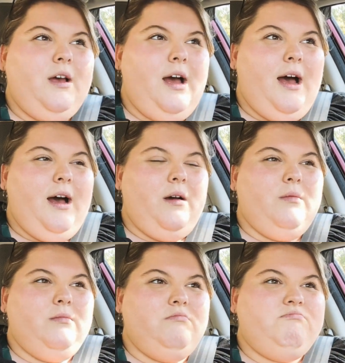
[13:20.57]

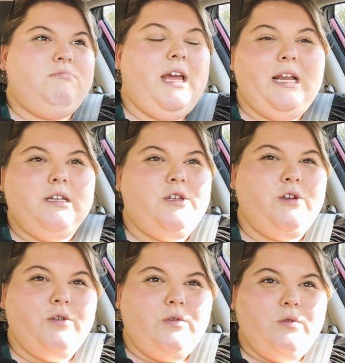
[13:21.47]
um, getting
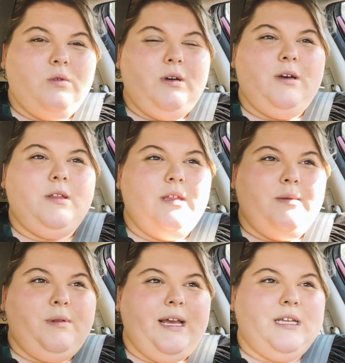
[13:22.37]
to the
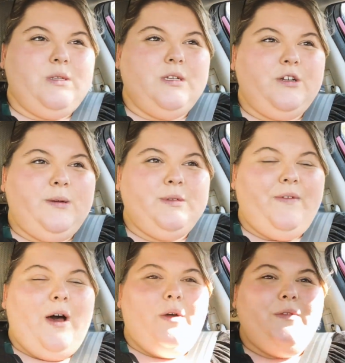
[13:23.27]
place in terms
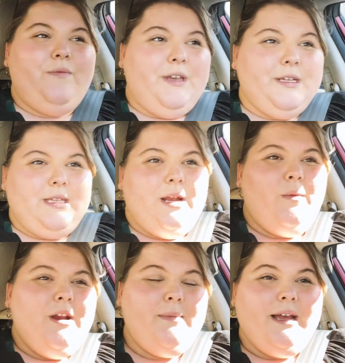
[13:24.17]
of health and fitness that I
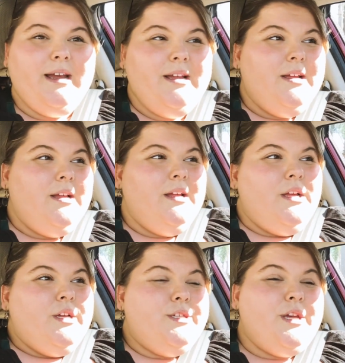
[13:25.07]
want to be.
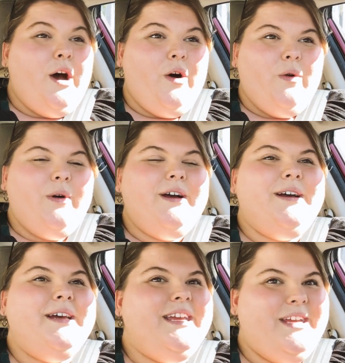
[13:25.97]
So
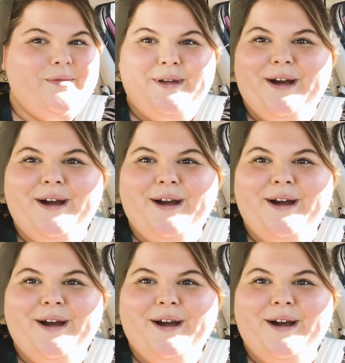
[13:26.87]
here we